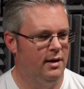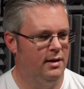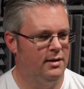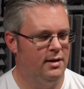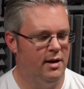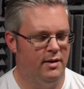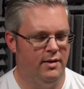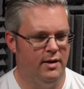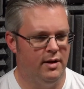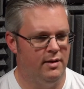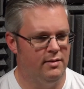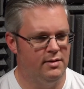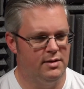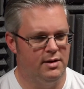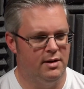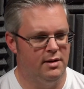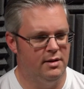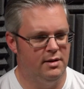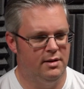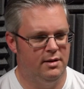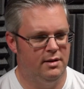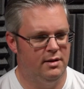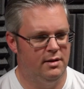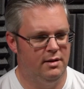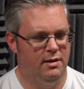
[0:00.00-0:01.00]
I don't think it was
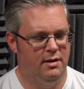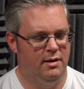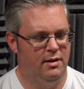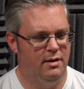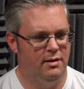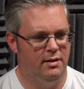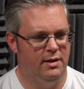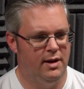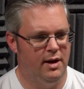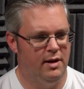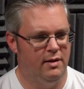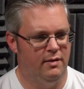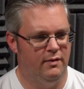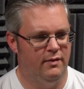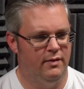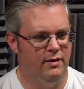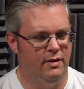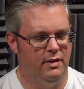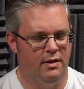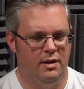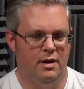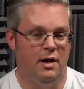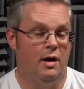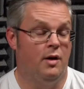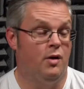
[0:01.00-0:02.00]
good deal for,
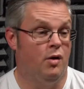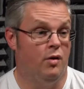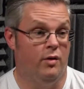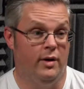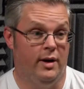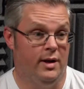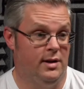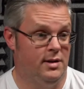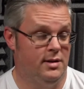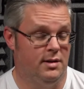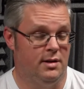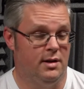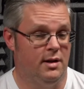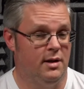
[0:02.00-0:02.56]
according to the...